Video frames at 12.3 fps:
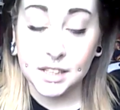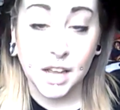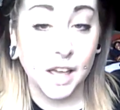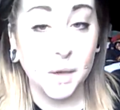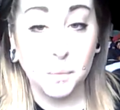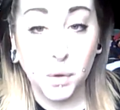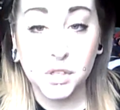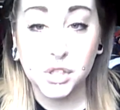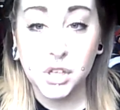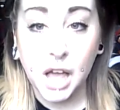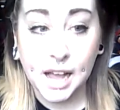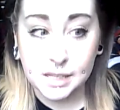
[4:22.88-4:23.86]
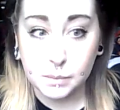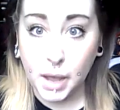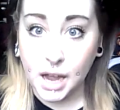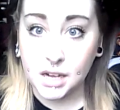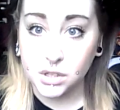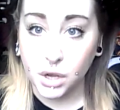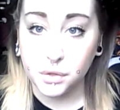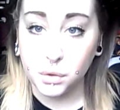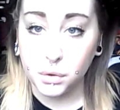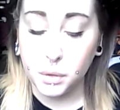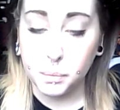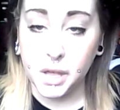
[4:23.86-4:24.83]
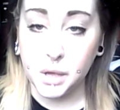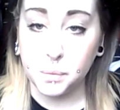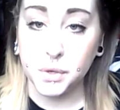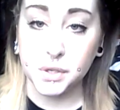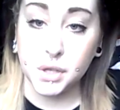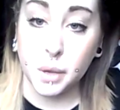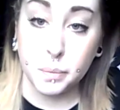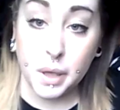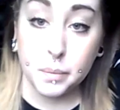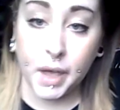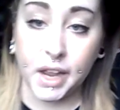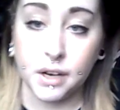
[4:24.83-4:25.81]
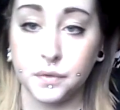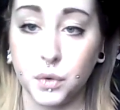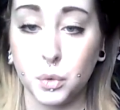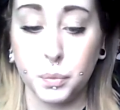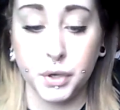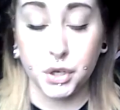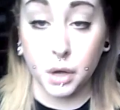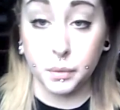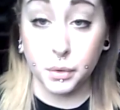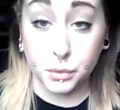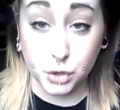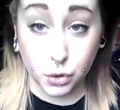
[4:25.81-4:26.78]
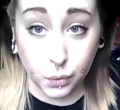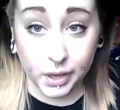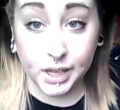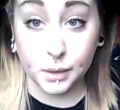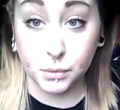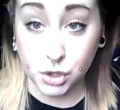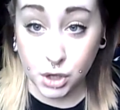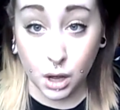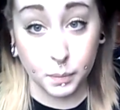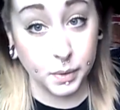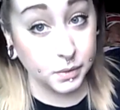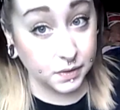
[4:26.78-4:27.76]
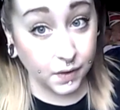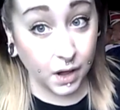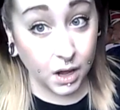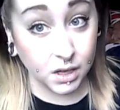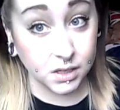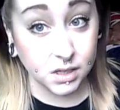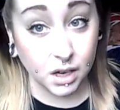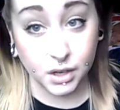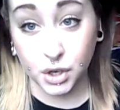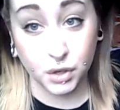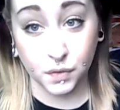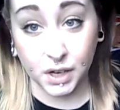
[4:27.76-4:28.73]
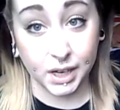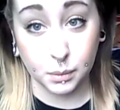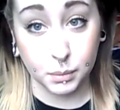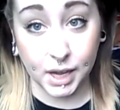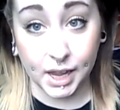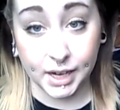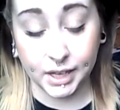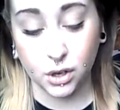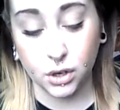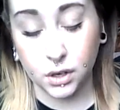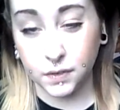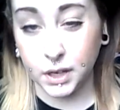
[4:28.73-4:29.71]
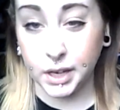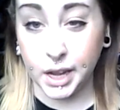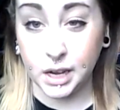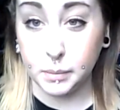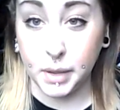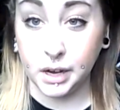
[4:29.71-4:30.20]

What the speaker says: like, it wasn't as bad as I thought it'd be. It was a bit painful, but you know, it was quick, it was sharp, it was fast. I couldn't really complain. He couldn't have done it any